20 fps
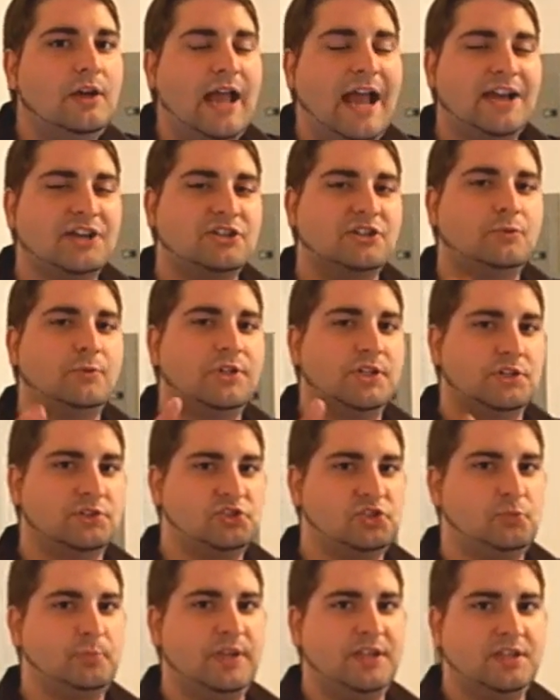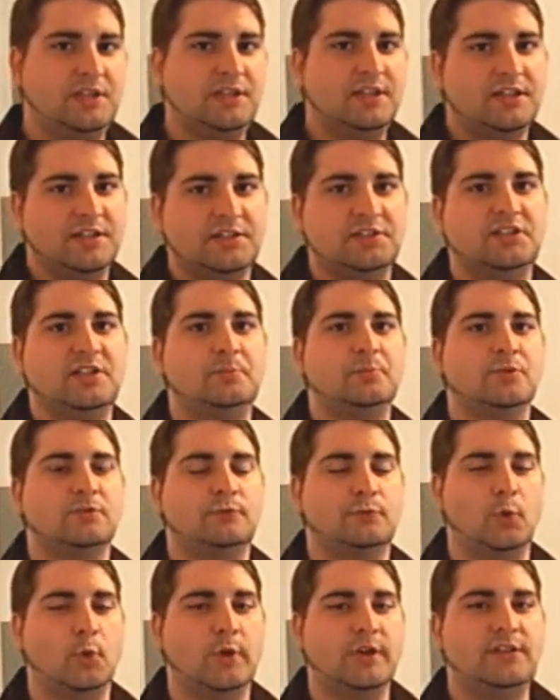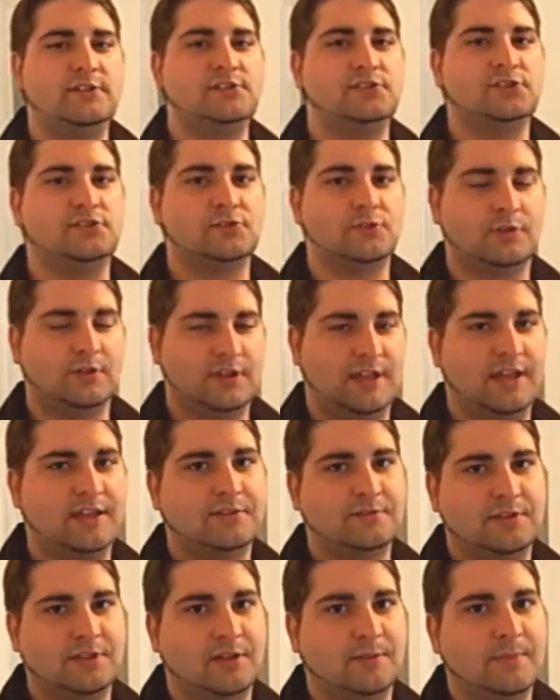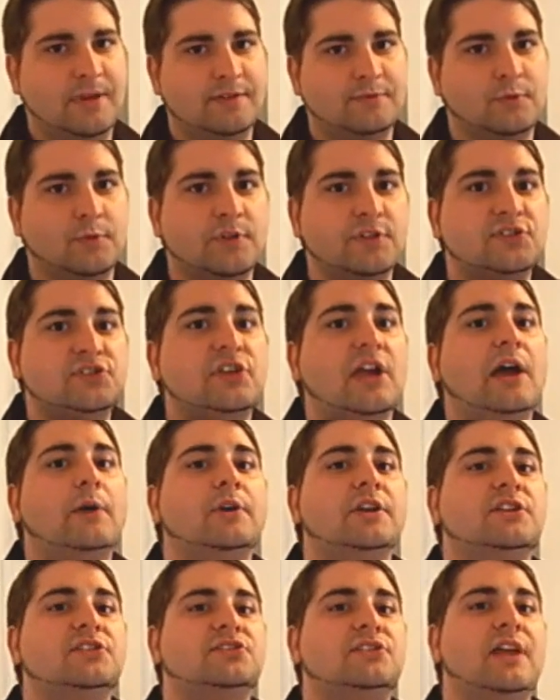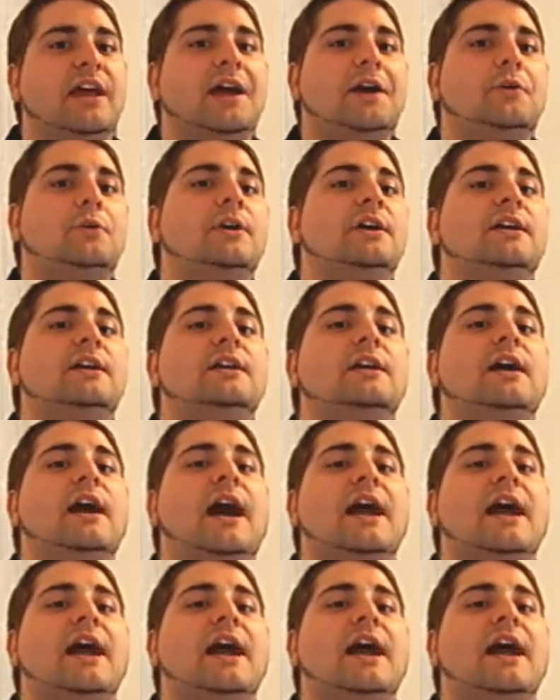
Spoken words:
Actually, when you're speaking in a deeper voice, or like, my voice, how it is now,